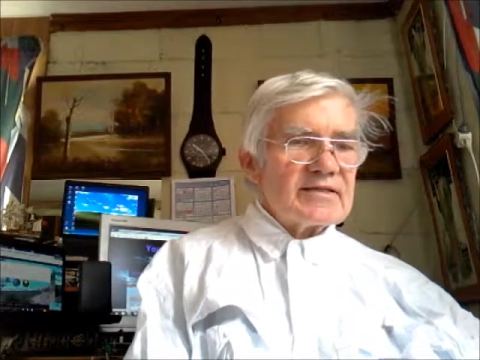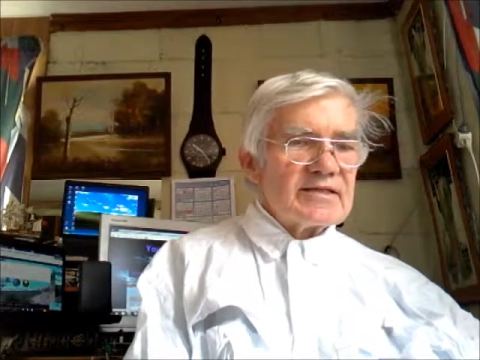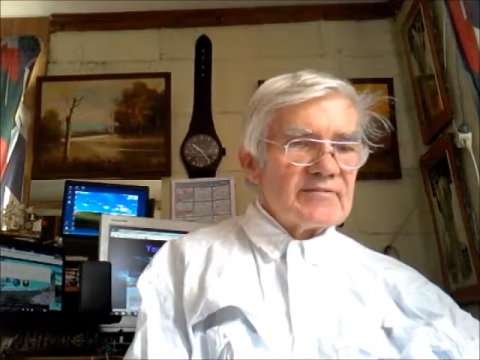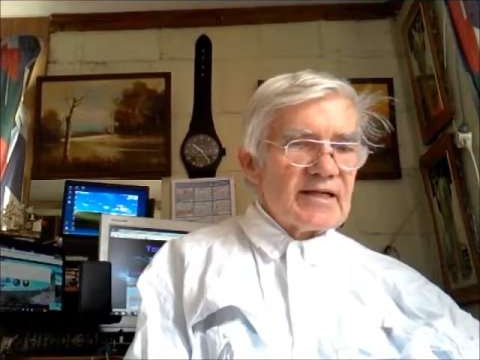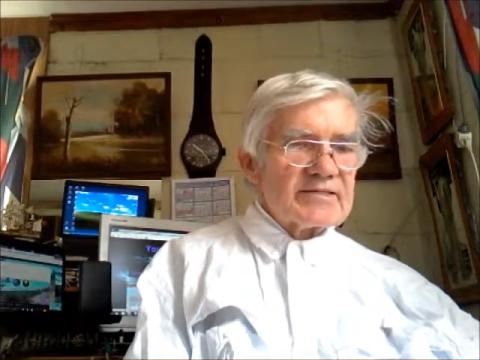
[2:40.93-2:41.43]

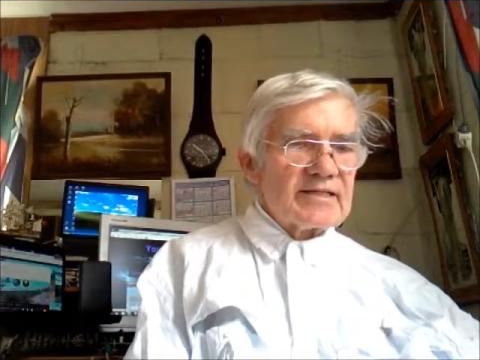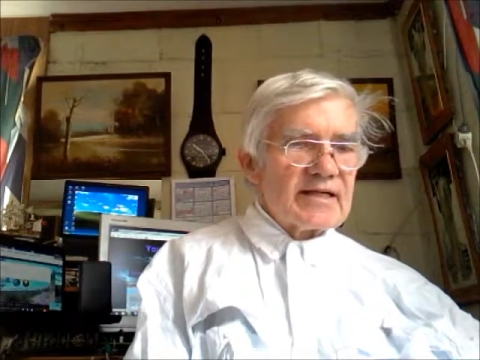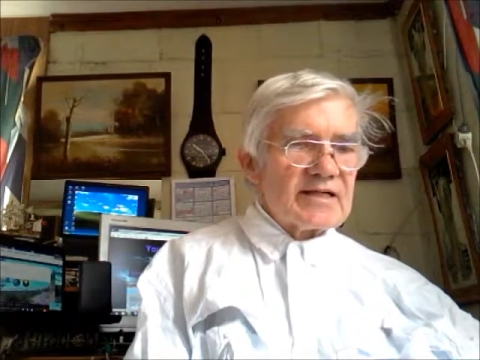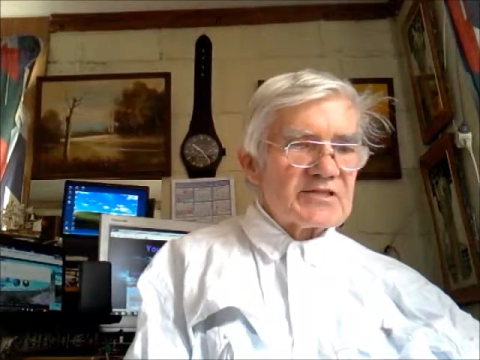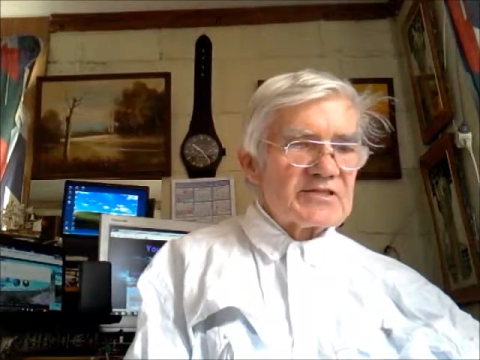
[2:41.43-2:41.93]
So I'm
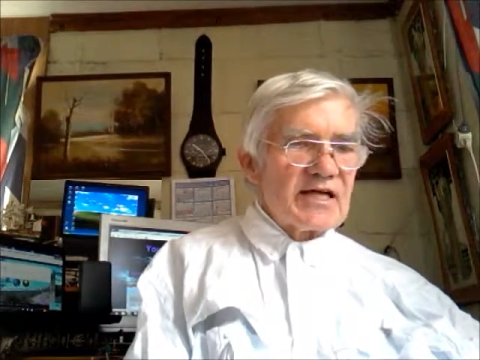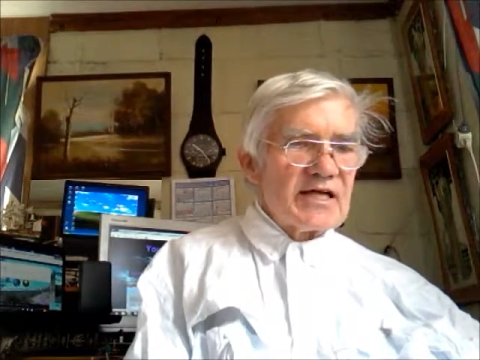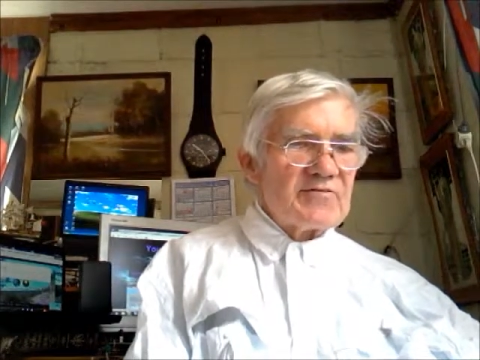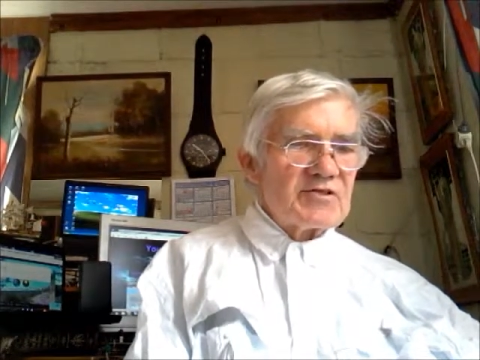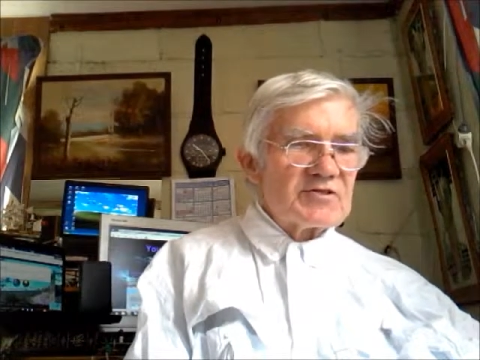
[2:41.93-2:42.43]
actually going to
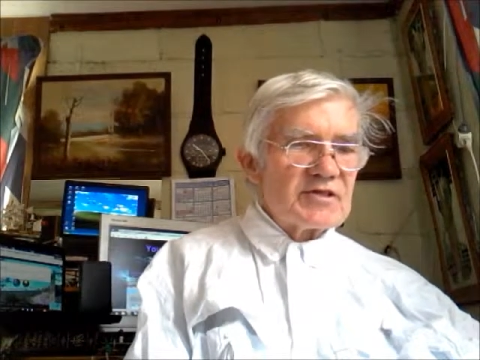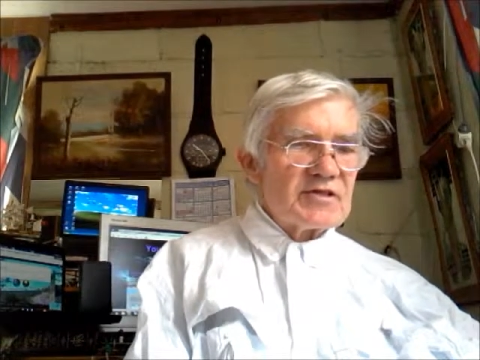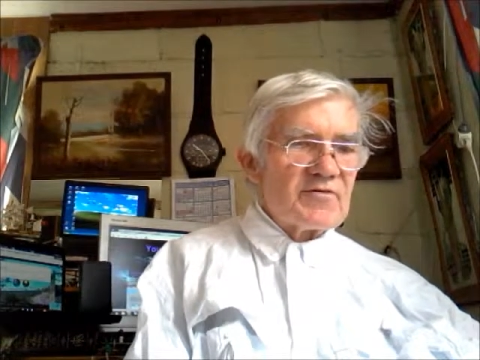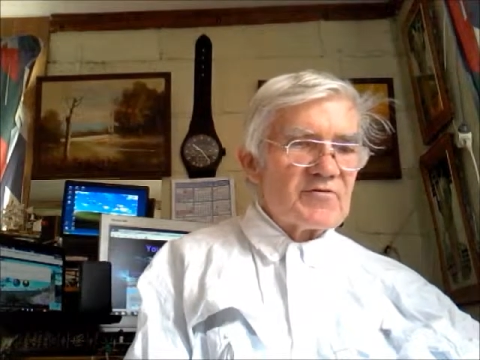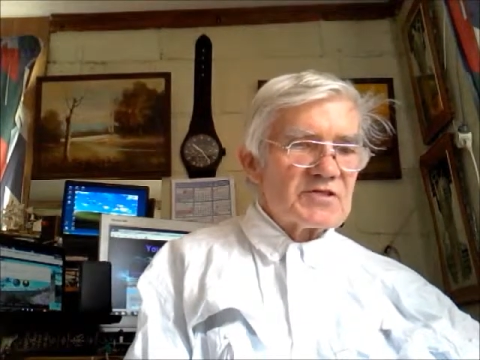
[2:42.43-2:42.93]
save this in
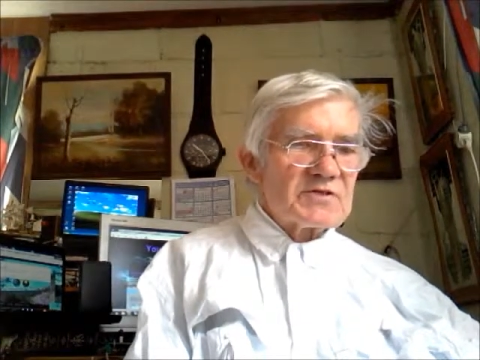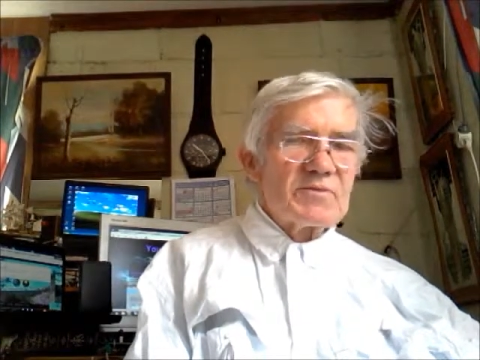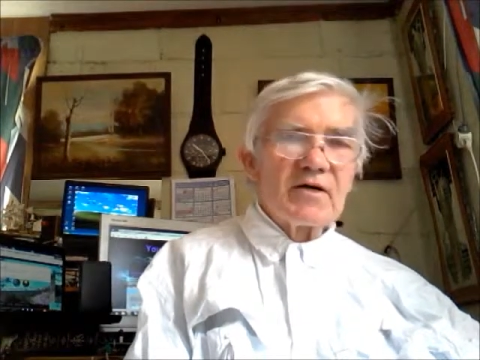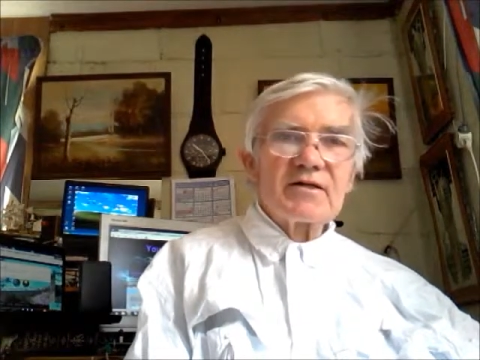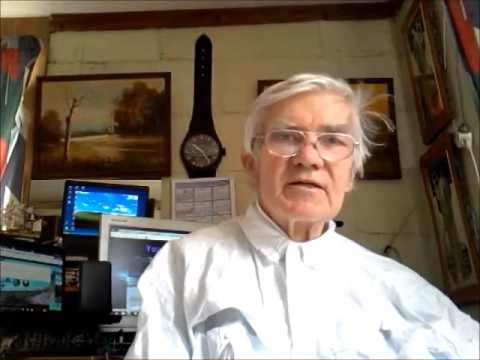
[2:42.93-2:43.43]
a different
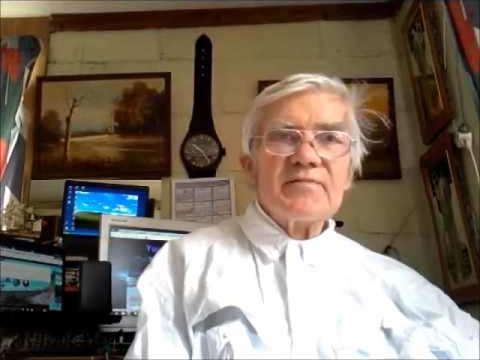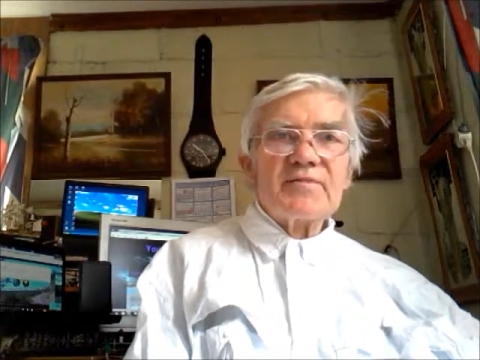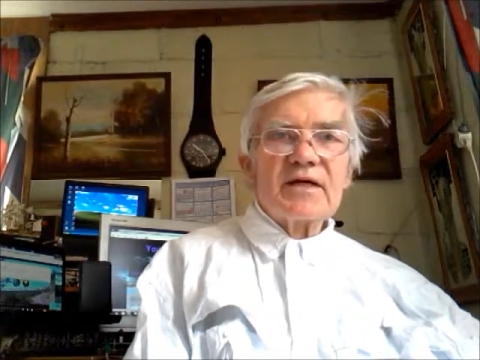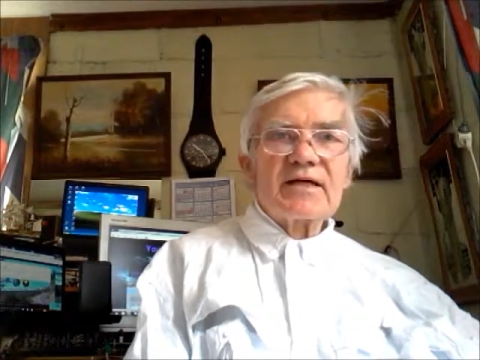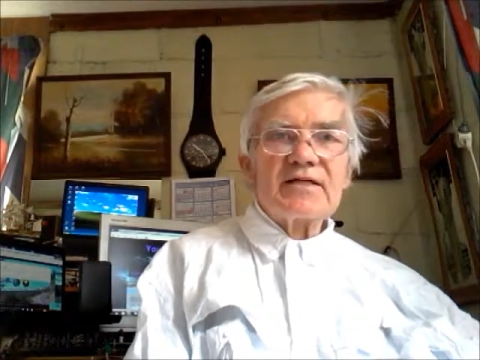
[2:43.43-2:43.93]
spot
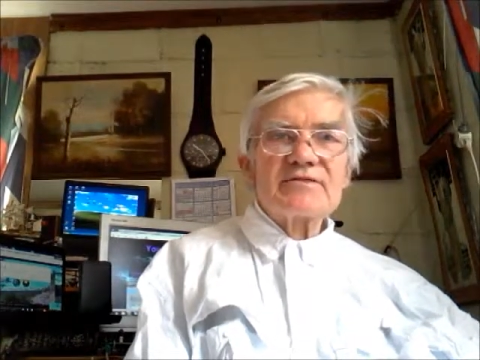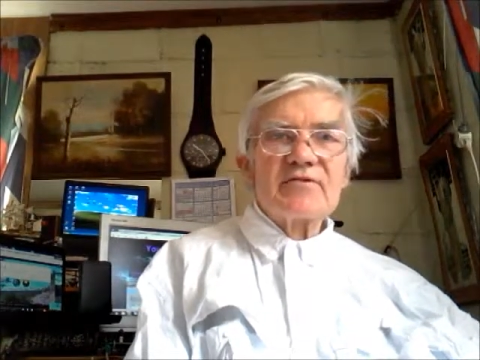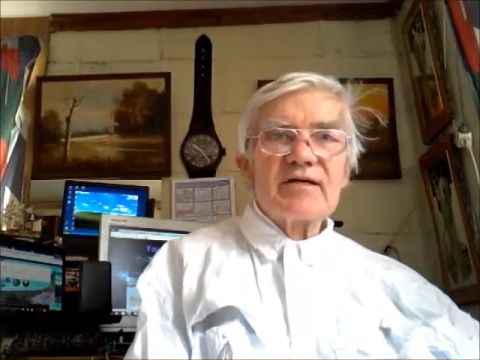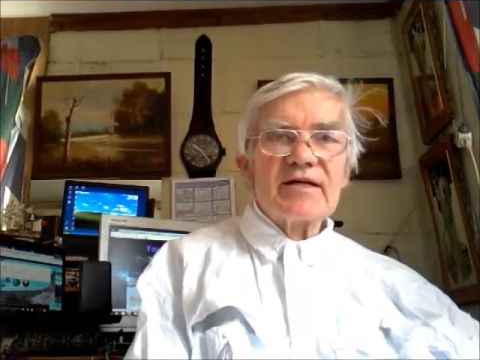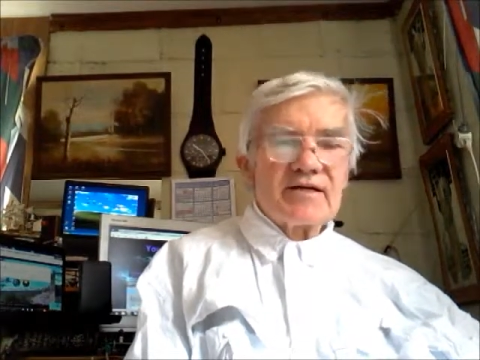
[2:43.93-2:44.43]
in case
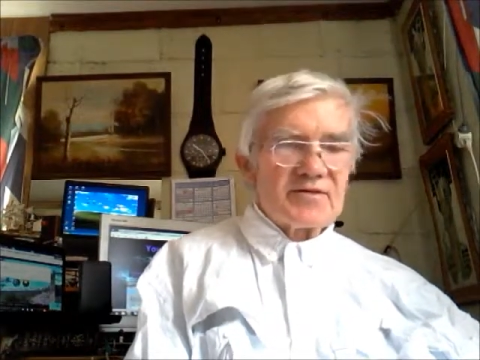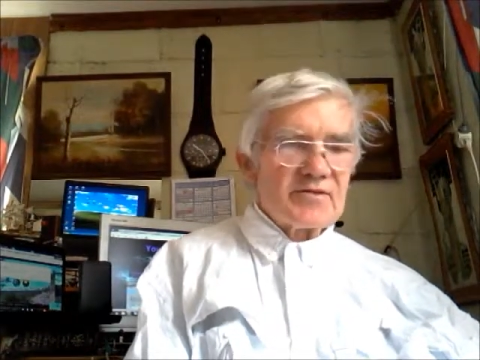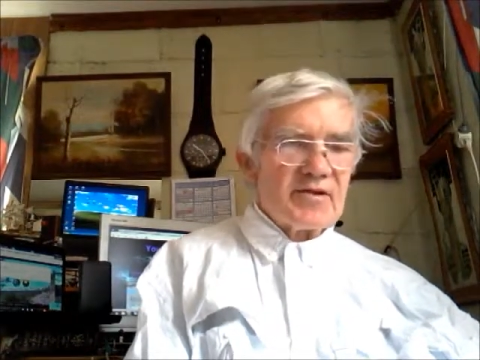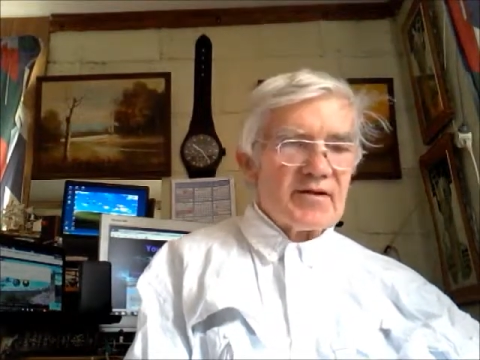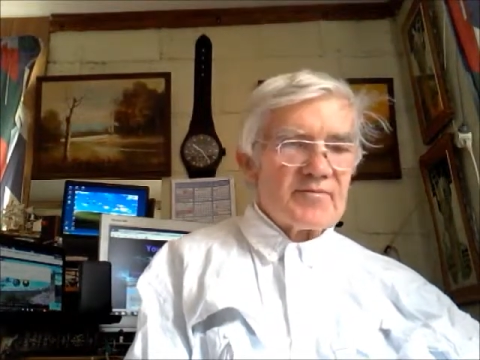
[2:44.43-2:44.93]
I run out
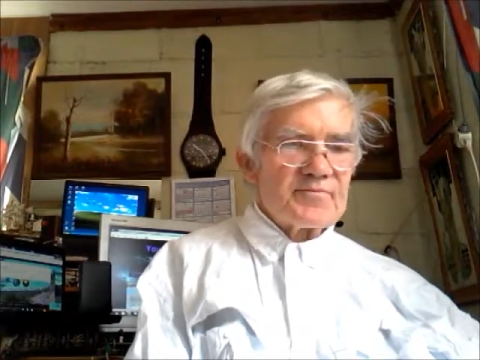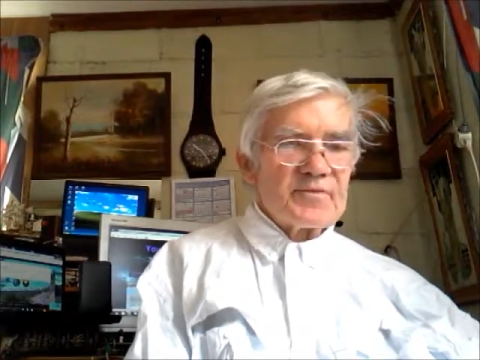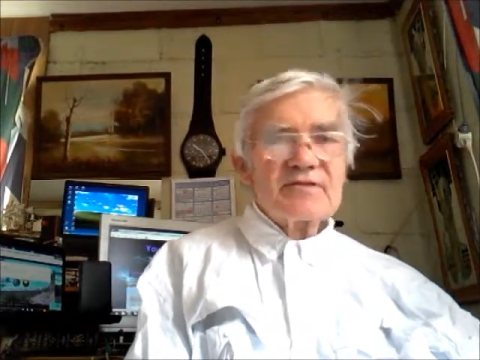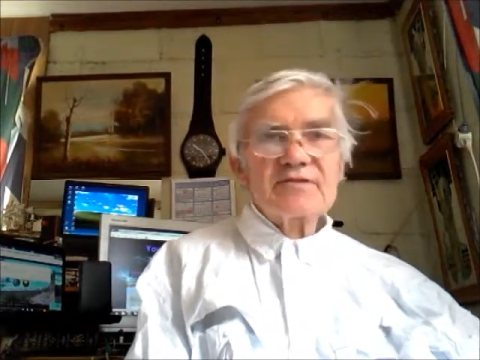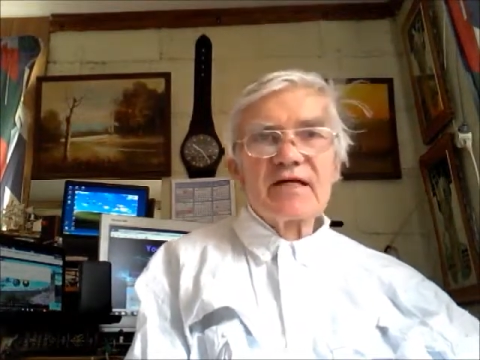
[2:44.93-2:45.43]
of time.
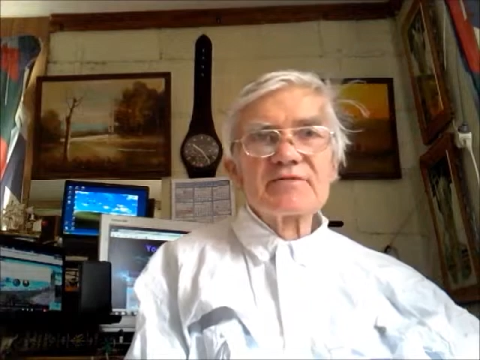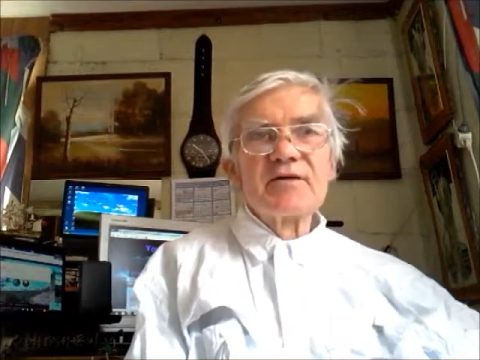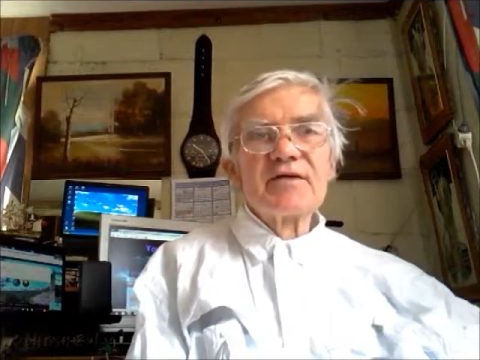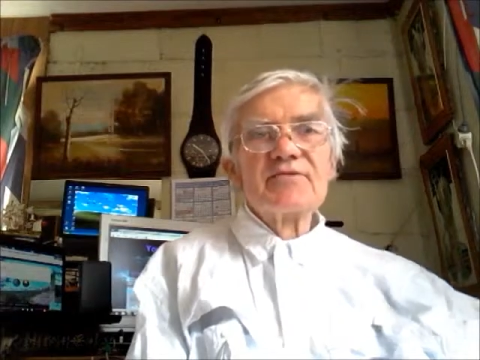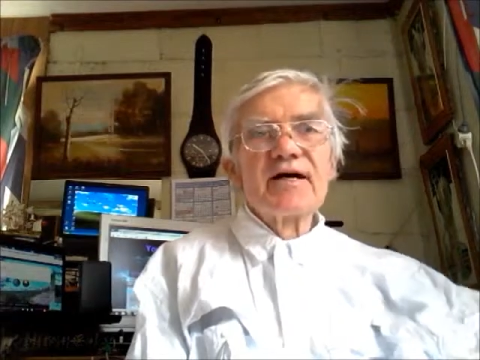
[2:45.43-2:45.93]
So that's
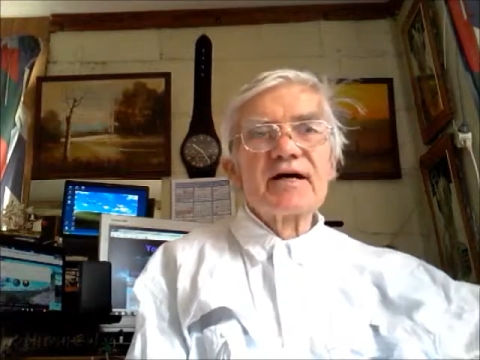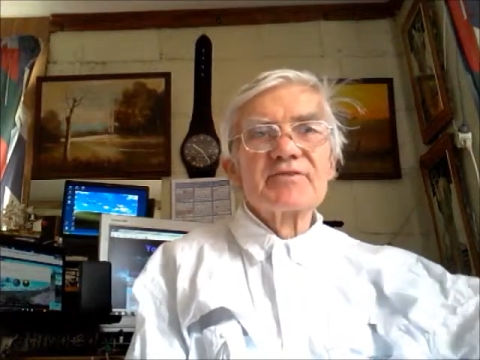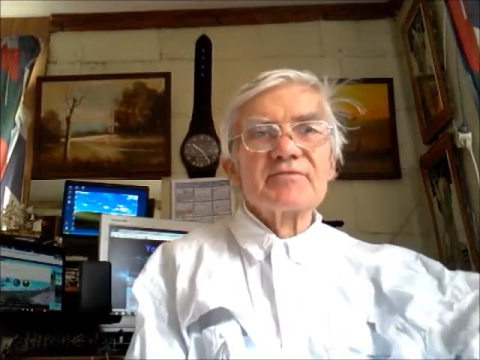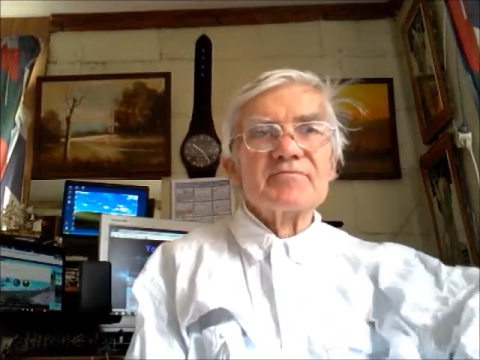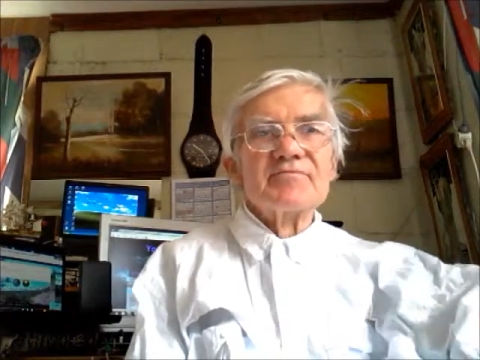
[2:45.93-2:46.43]
my
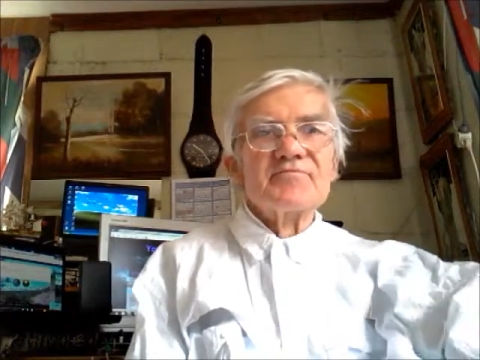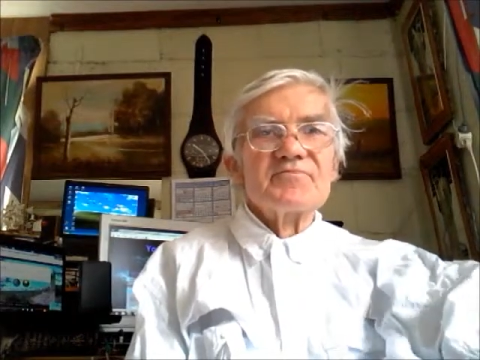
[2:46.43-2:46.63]
introduction.